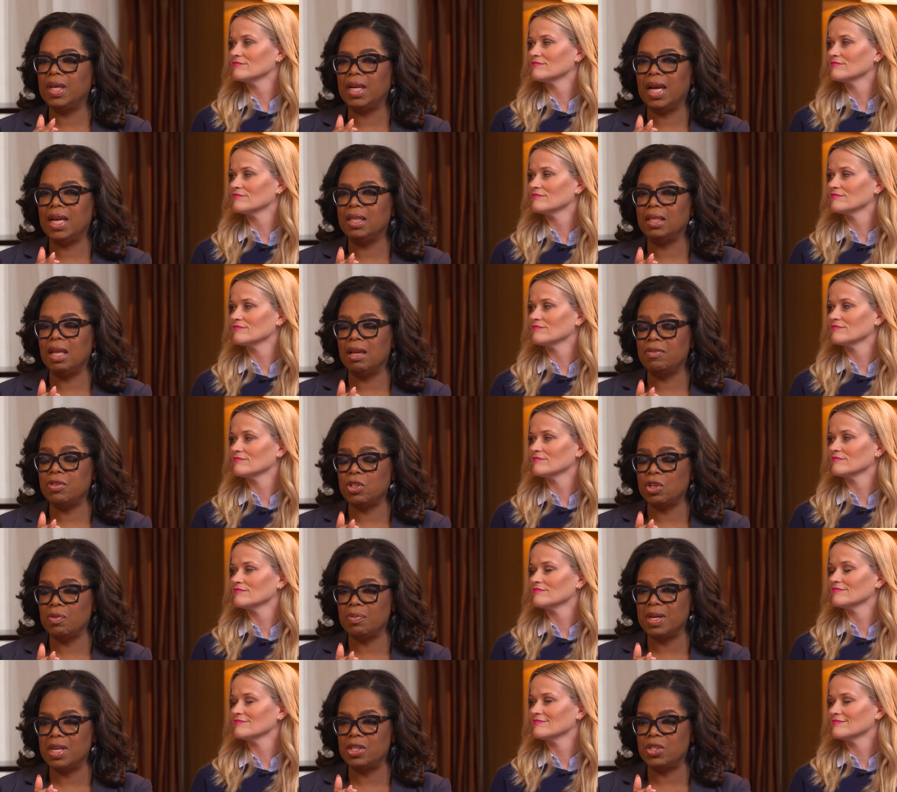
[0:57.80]
Speaker 1: that I love
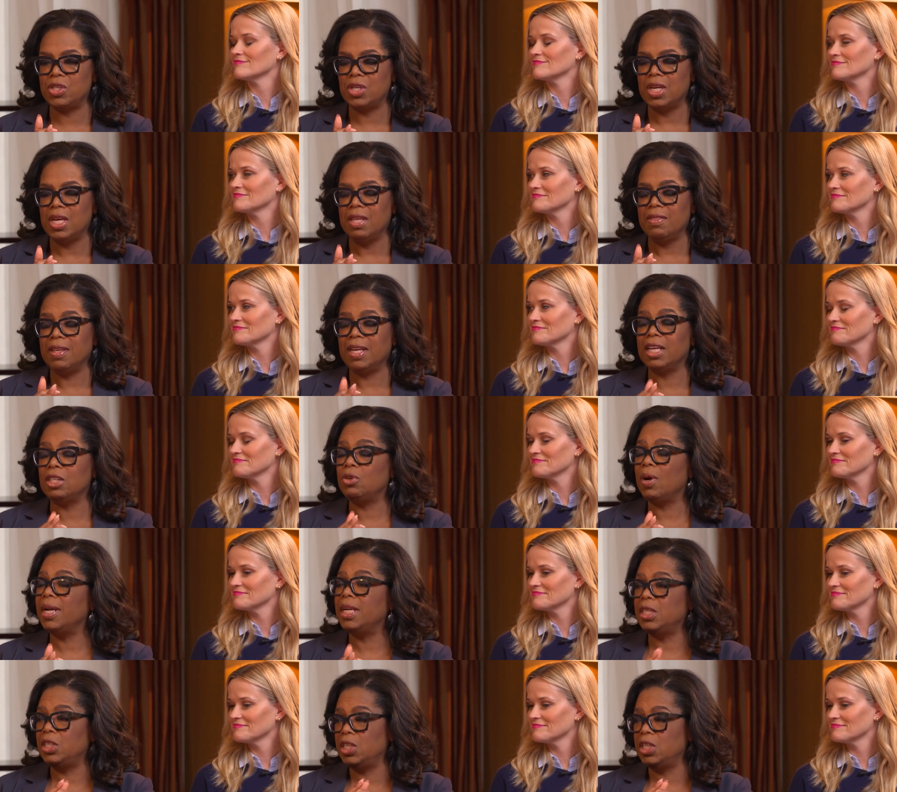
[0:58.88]
so much that I try to